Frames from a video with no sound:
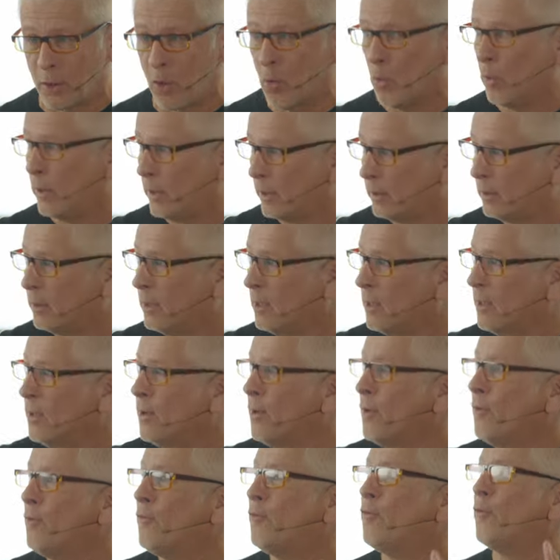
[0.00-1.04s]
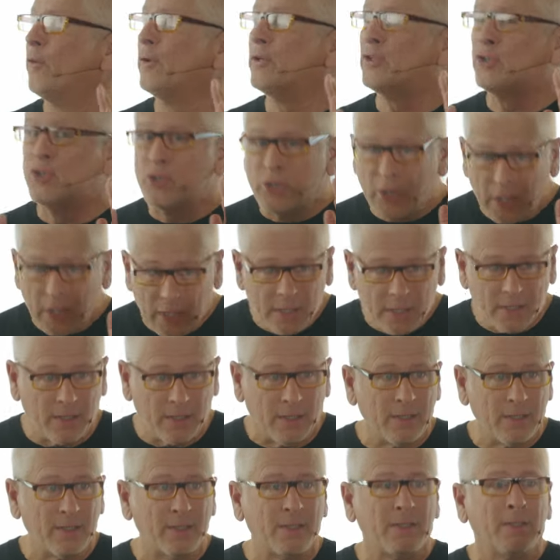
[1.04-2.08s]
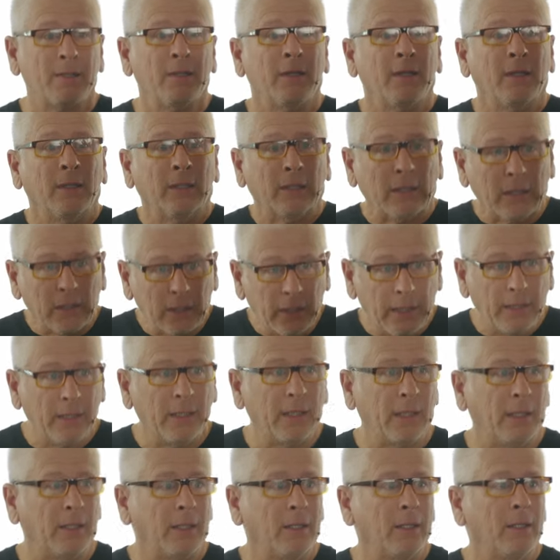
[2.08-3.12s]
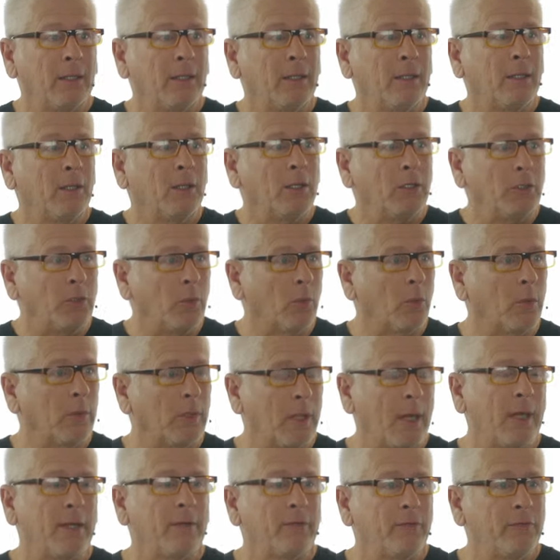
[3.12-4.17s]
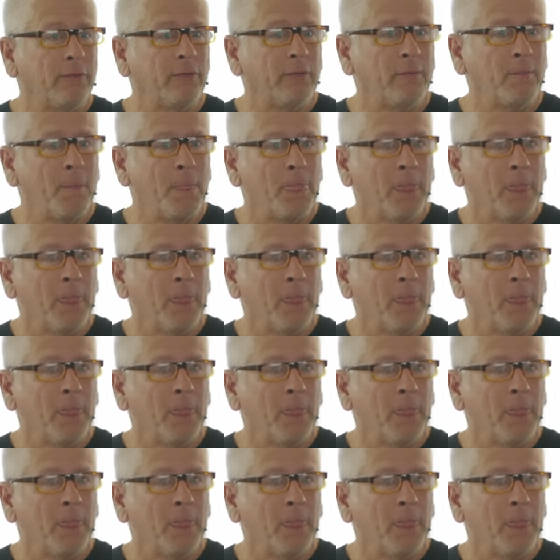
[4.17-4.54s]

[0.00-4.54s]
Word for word: going for Jesus leading your life.